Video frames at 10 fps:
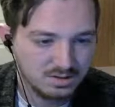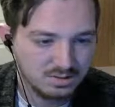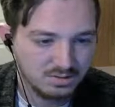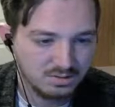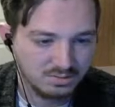
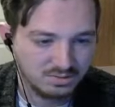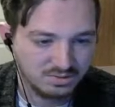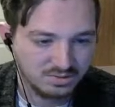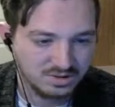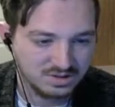Oh,
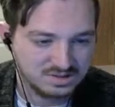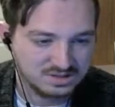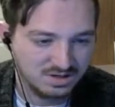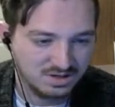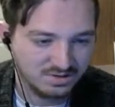goodness.
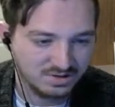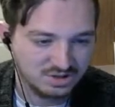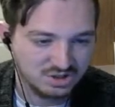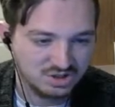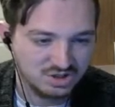All the
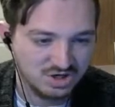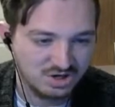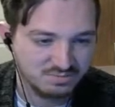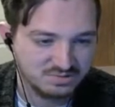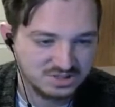
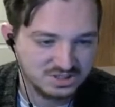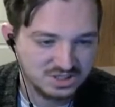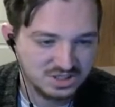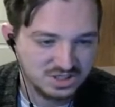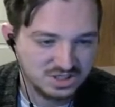jumps.
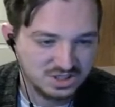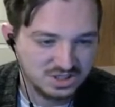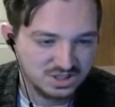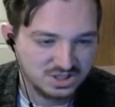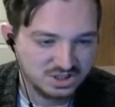
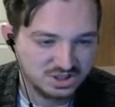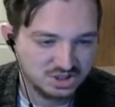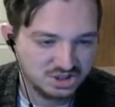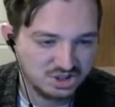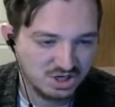They're
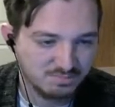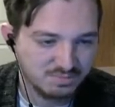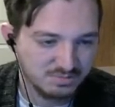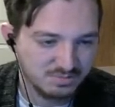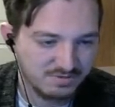
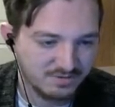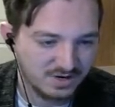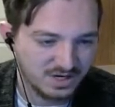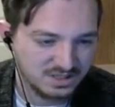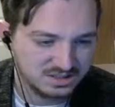jumping, my
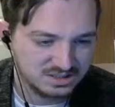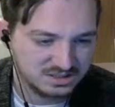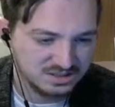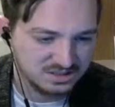friends.